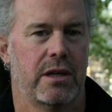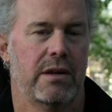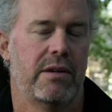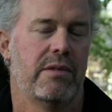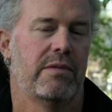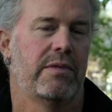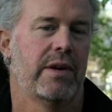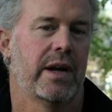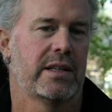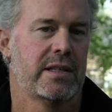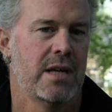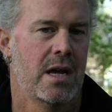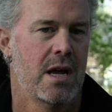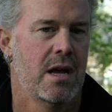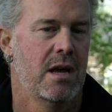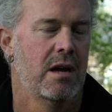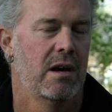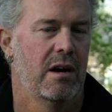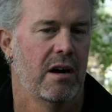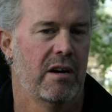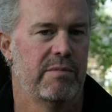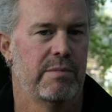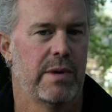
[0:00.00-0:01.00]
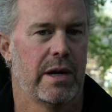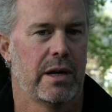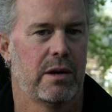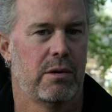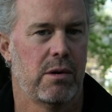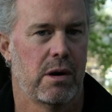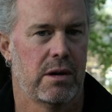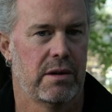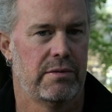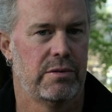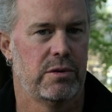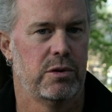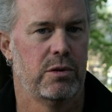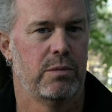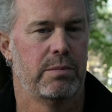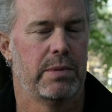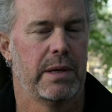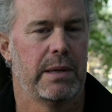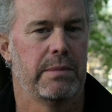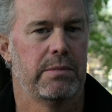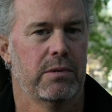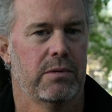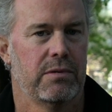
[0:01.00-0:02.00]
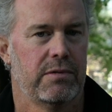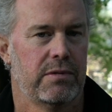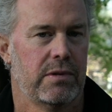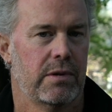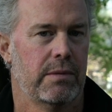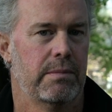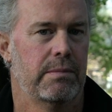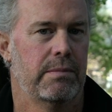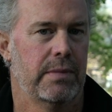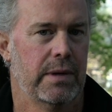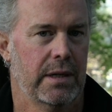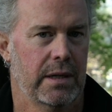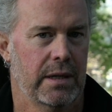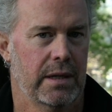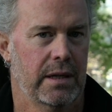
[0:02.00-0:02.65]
In fact, I've met quite a few people from